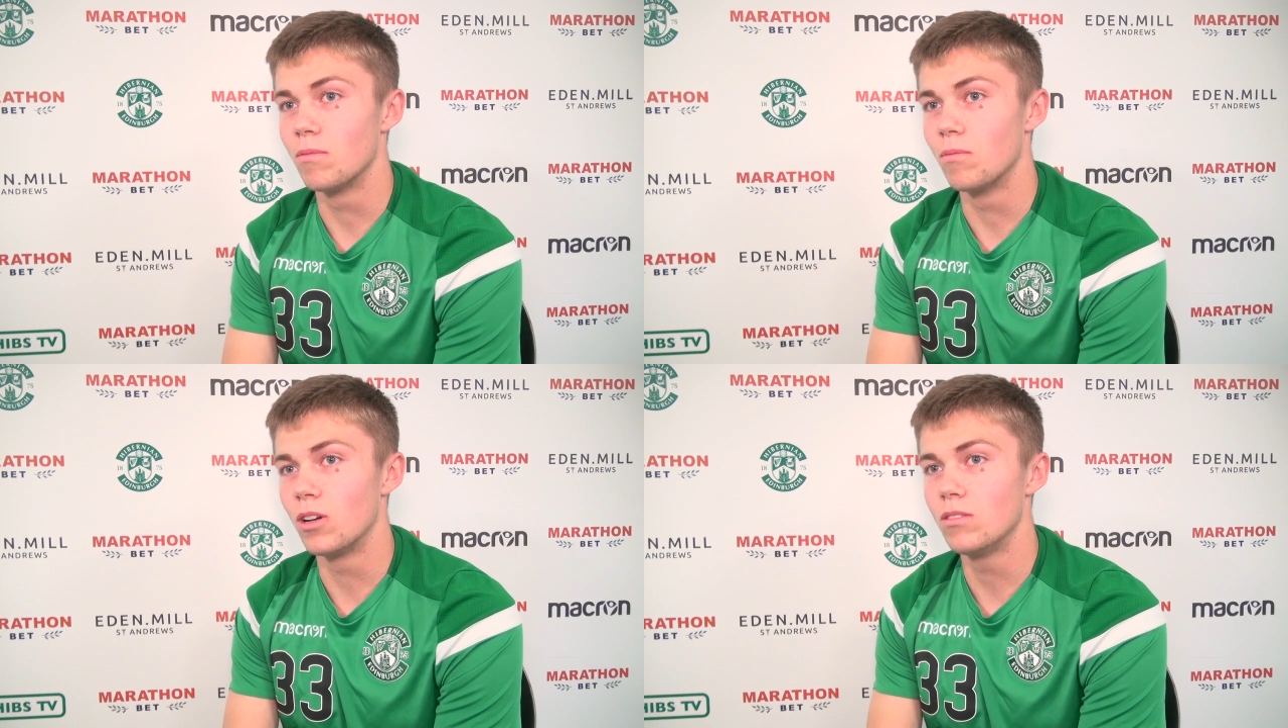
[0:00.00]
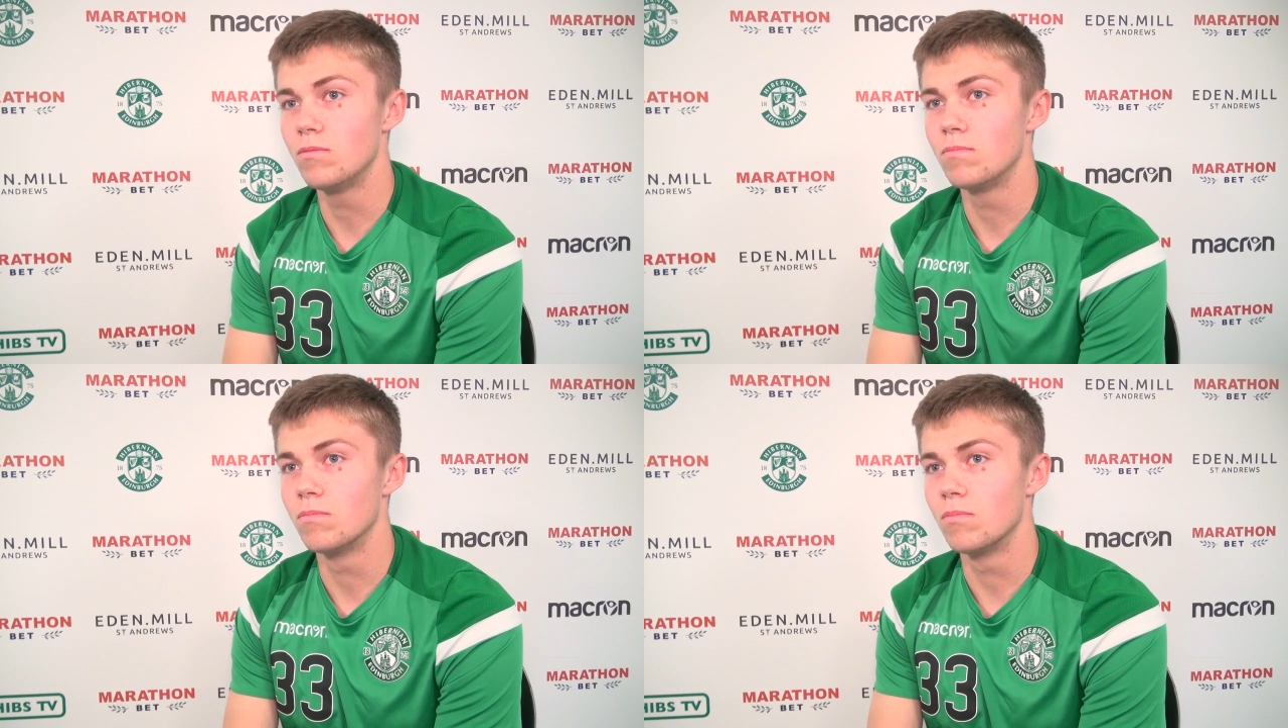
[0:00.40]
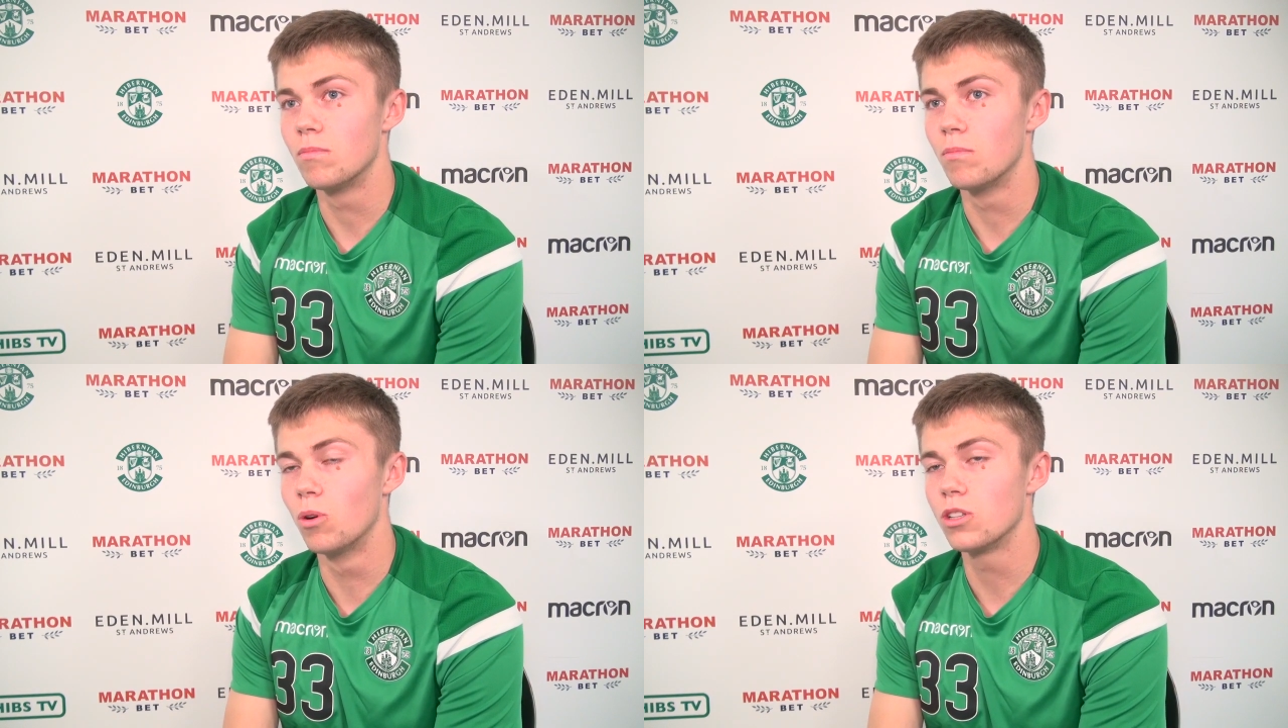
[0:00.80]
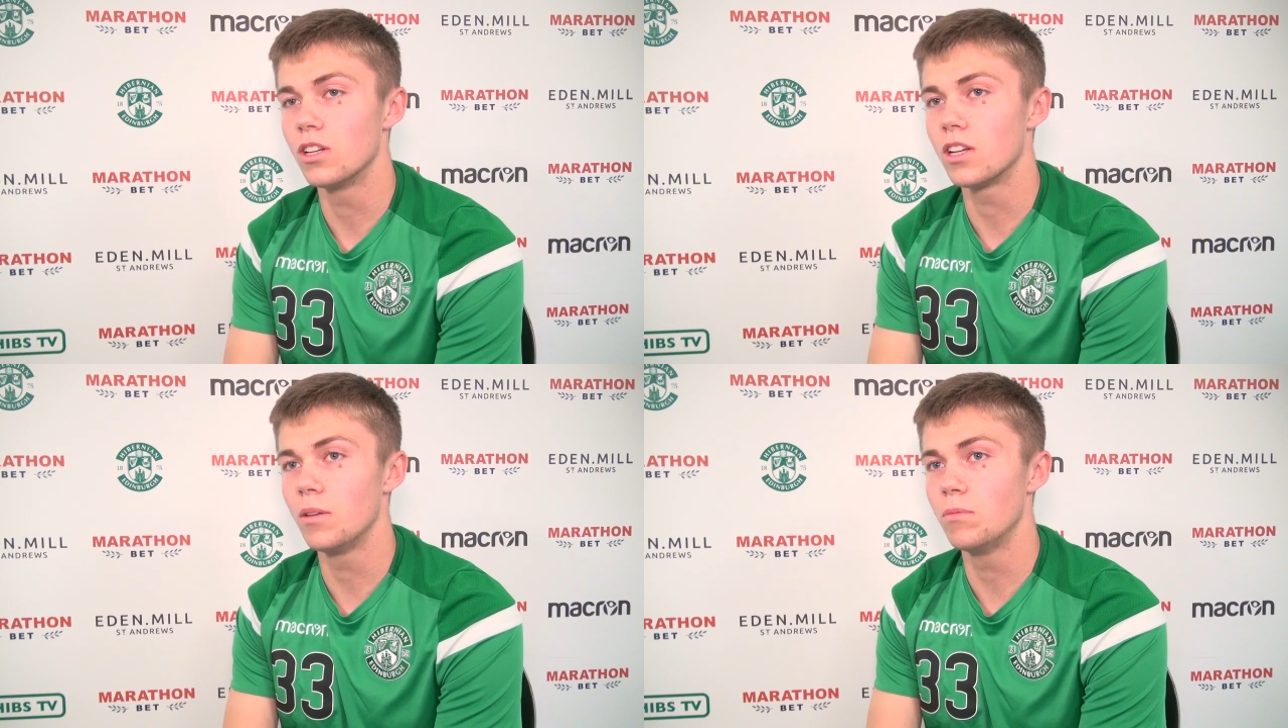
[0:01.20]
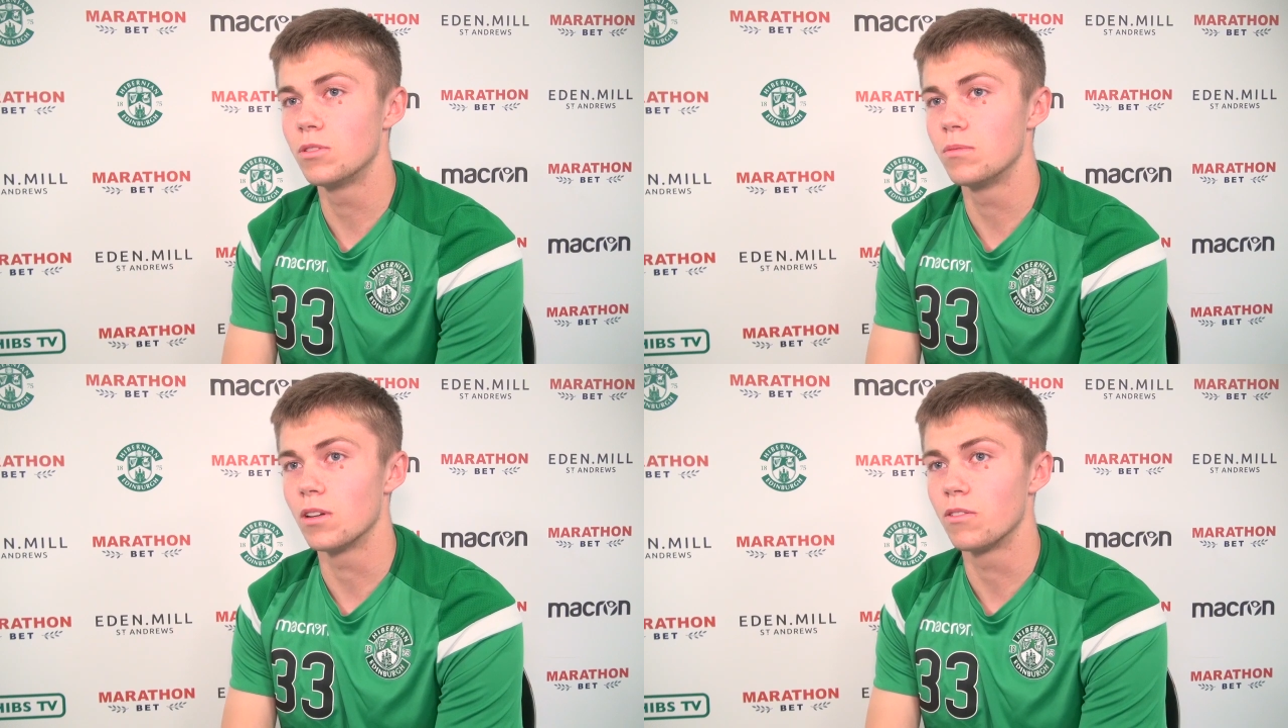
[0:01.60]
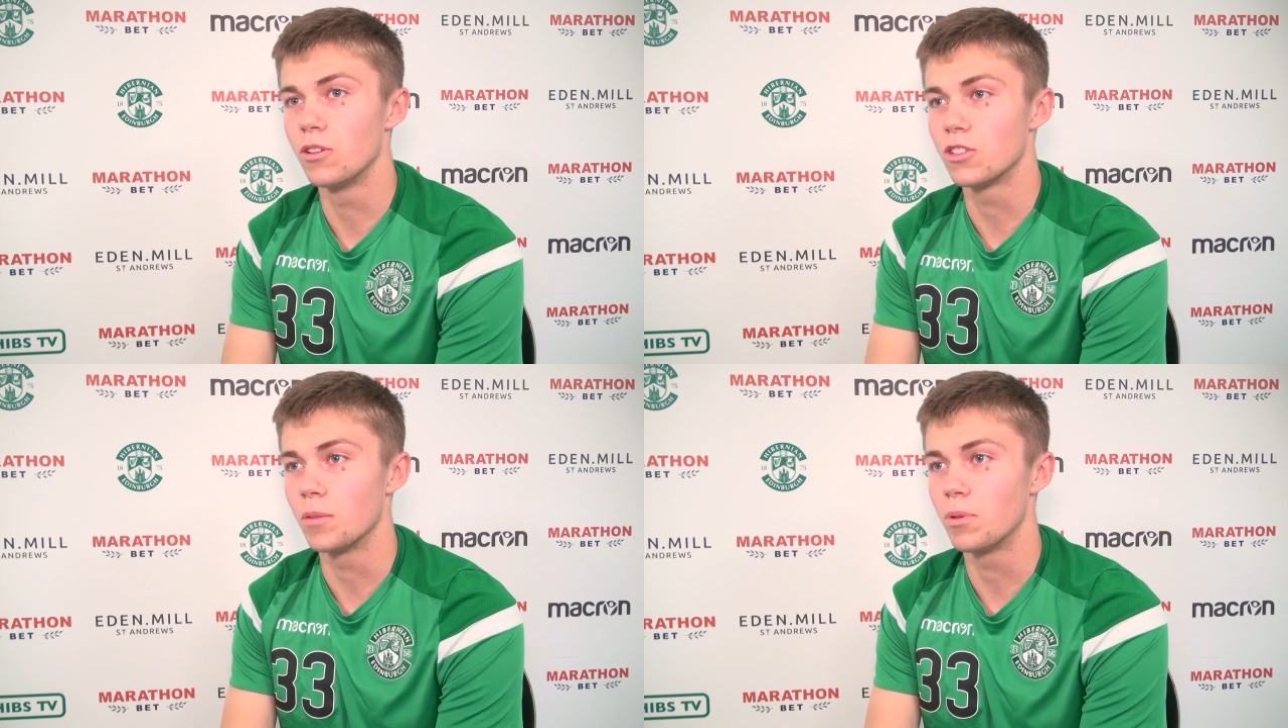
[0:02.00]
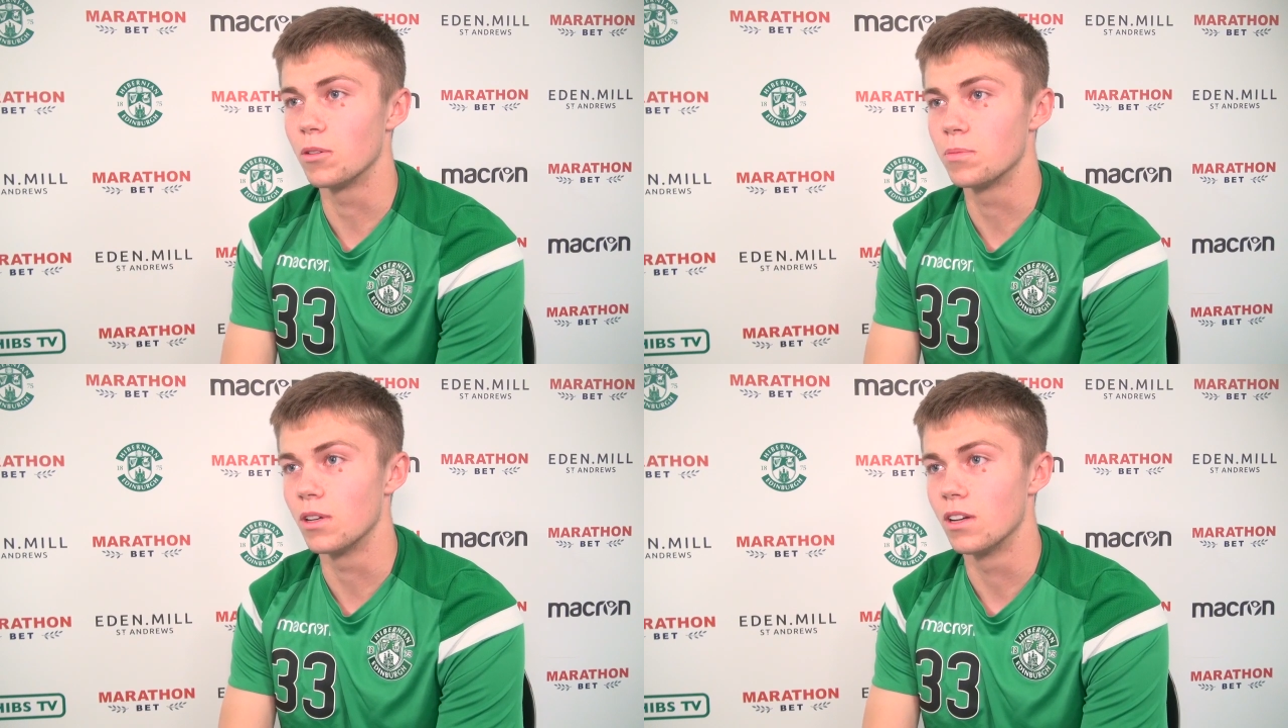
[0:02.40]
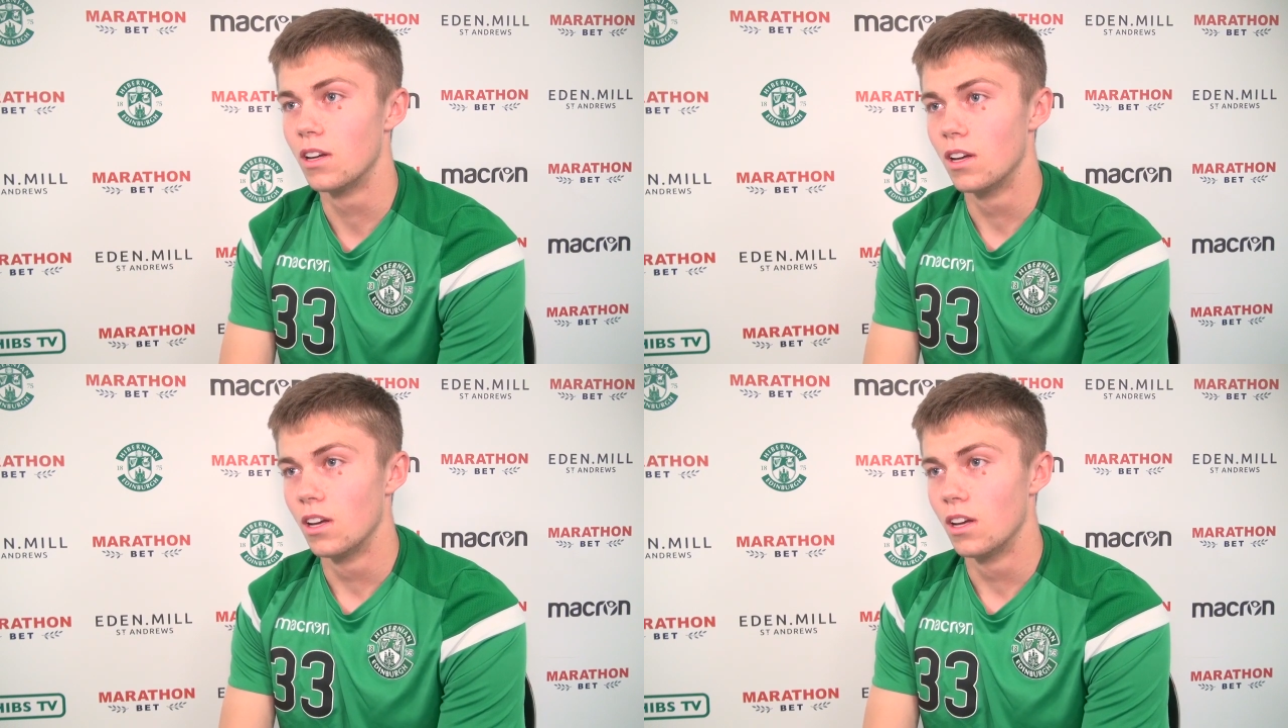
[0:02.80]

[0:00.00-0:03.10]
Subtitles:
won most of our games, a few slip-ups, but